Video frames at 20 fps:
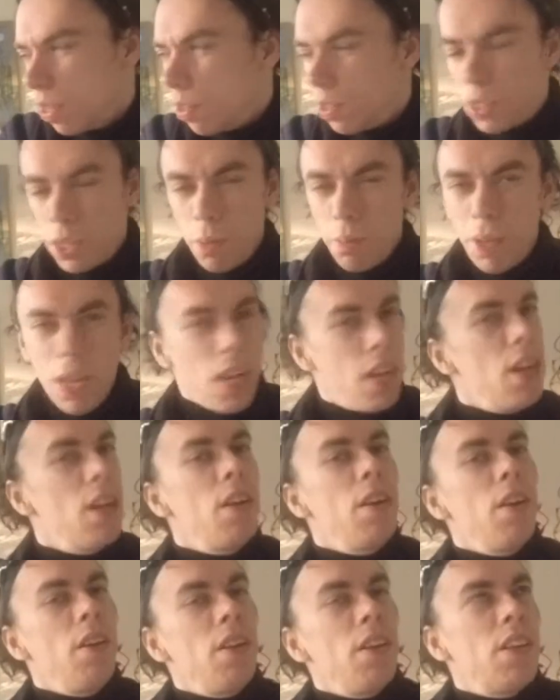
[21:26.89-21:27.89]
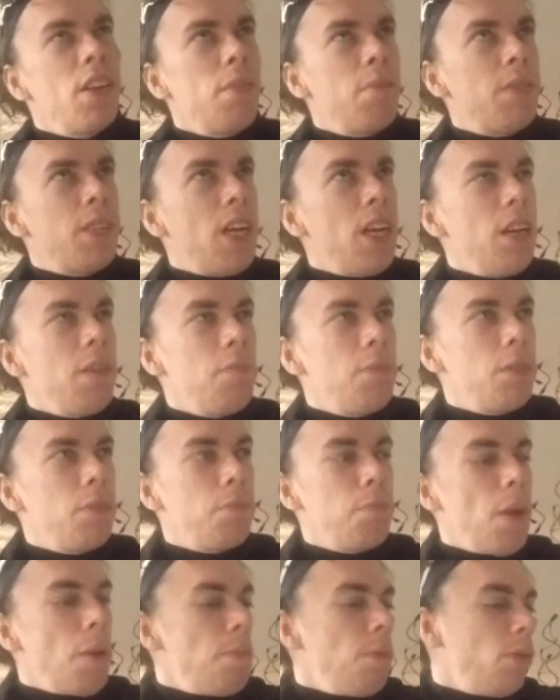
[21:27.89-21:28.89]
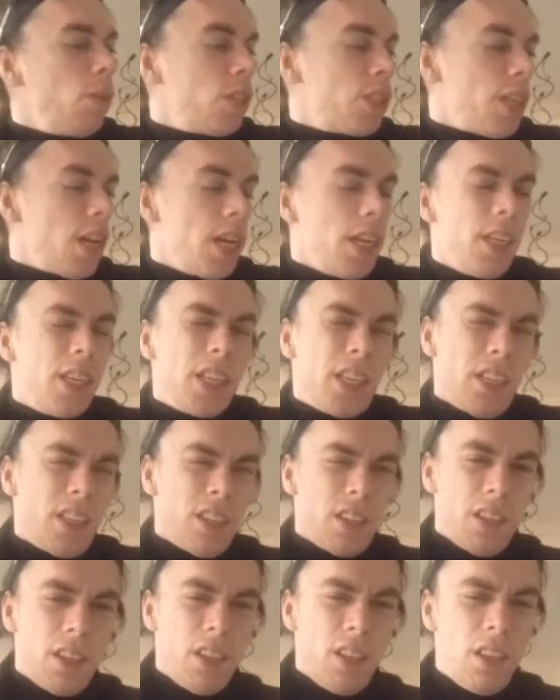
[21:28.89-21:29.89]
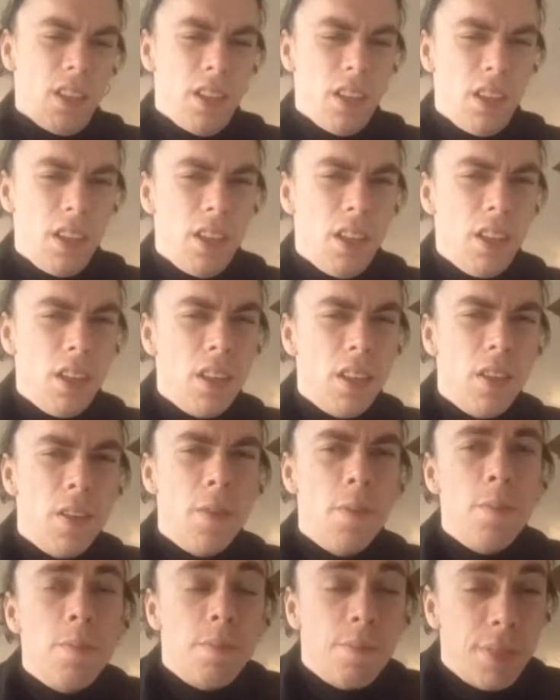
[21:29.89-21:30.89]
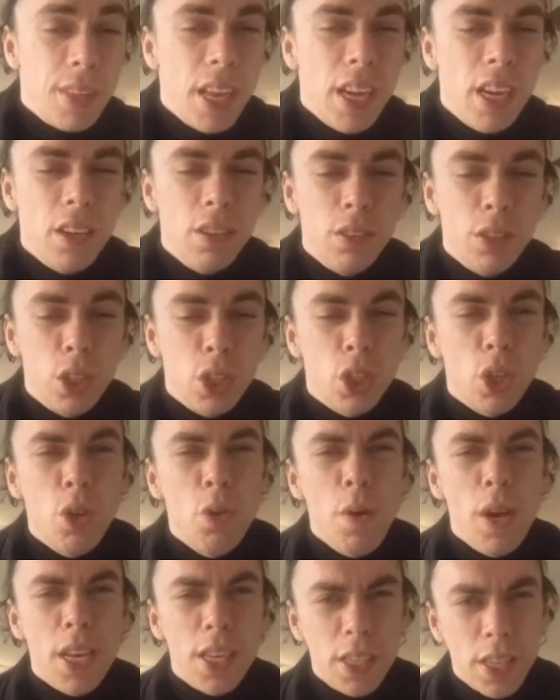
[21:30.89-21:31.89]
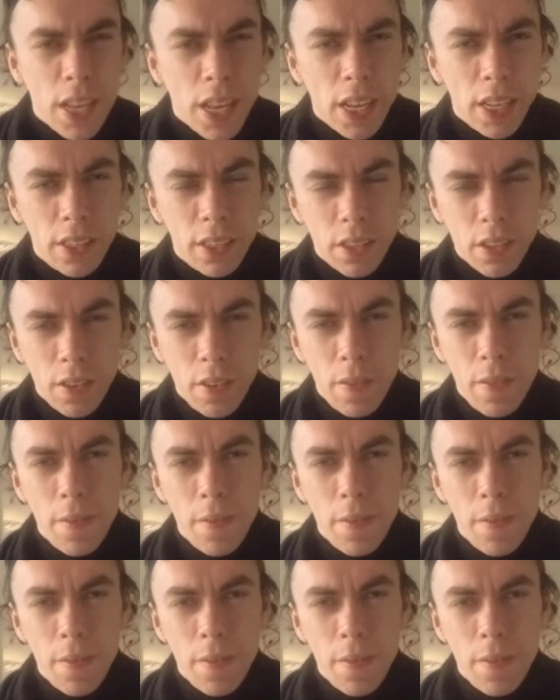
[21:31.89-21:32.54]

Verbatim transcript: sometimes people decide it. No, it is always that.